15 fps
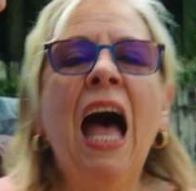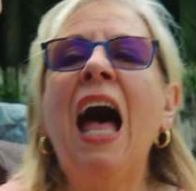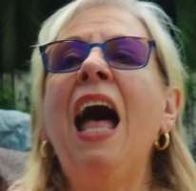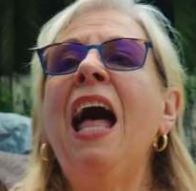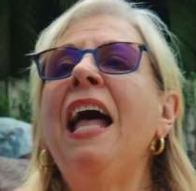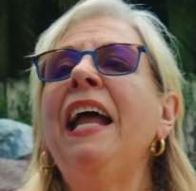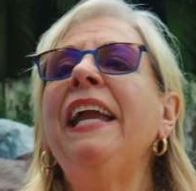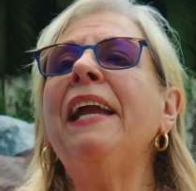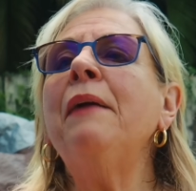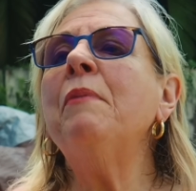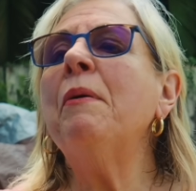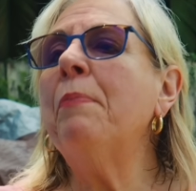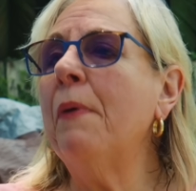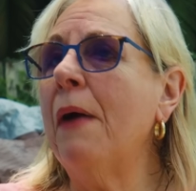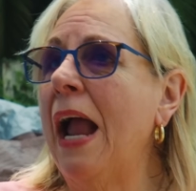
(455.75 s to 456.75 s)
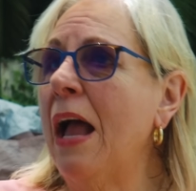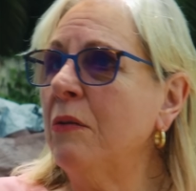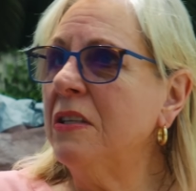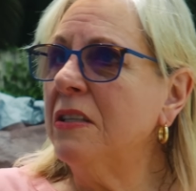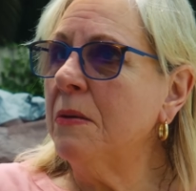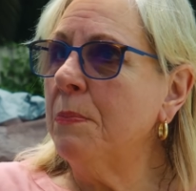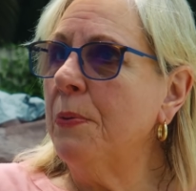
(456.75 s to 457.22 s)
I am a proud
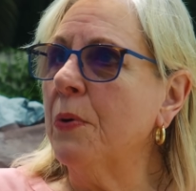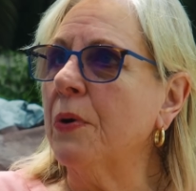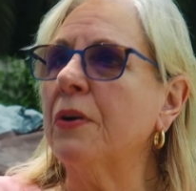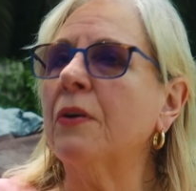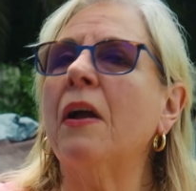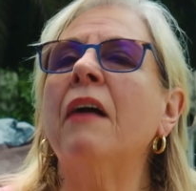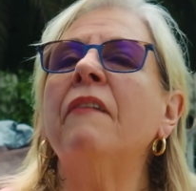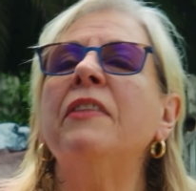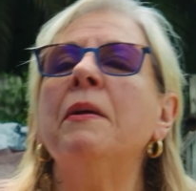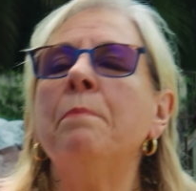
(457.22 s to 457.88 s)
supporter of the